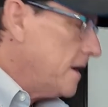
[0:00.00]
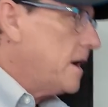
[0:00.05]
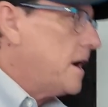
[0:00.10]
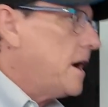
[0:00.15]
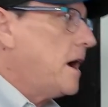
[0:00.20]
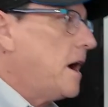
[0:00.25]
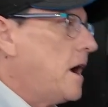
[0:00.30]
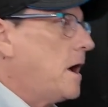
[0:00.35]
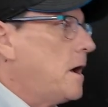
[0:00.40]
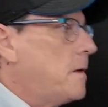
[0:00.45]

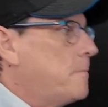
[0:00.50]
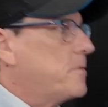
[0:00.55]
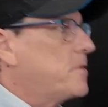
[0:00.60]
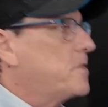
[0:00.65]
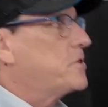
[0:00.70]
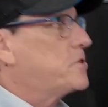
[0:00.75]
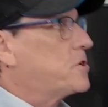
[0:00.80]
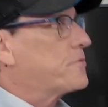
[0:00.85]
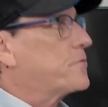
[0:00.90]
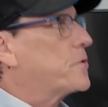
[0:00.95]

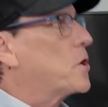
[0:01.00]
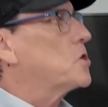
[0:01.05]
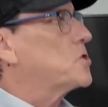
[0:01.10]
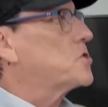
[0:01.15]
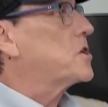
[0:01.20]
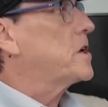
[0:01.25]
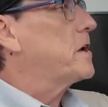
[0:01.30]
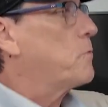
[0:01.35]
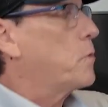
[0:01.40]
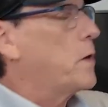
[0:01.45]
The
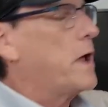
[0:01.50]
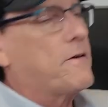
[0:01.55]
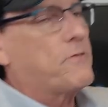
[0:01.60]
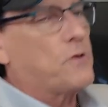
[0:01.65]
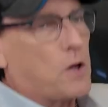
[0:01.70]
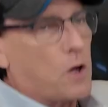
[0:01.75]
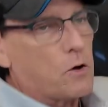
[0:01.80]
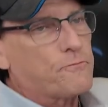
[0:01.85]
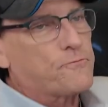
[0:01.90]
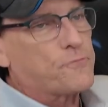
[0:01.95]
Diversity, we have
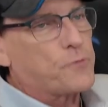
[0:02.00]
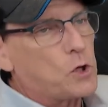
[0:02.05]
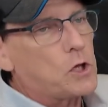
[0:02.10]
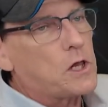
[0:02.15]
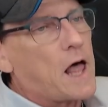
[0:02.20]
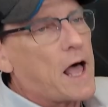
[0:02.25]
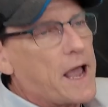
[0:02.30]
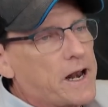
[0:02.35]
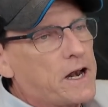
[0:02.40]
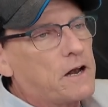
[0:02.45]
a full
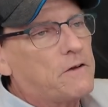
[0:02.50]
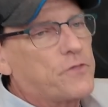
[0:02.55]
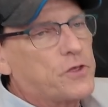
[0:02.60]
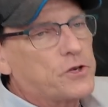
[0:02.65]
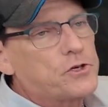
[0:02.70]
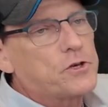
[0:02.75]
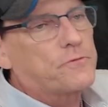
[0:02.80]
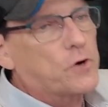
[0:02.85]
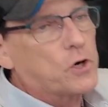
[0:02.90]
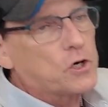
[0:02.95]
line of
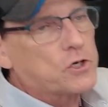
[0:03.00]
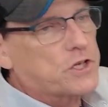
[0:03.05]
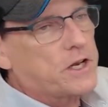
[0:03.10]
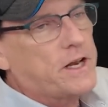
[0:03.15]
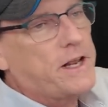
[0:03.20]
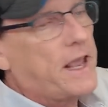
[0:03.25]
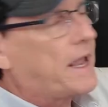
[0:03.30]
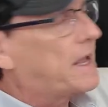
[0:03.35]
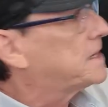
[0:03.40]
the Diversity